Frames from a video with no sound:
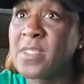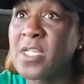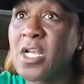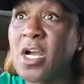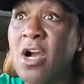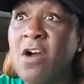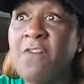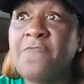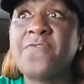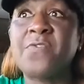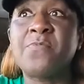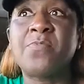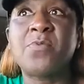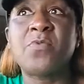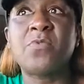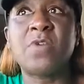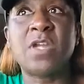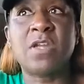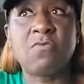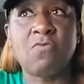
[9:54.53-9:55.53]

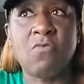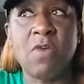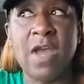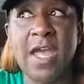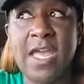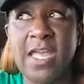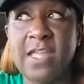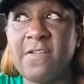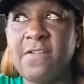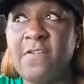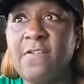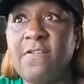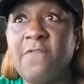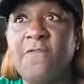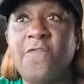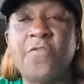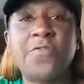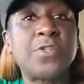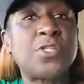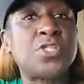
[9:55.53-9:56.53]
comfortable and right
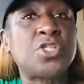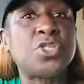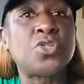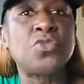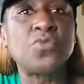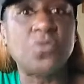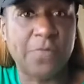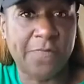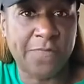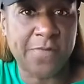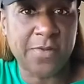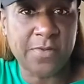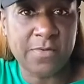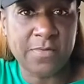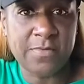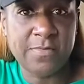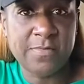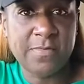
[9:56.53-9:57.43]
for the two of you.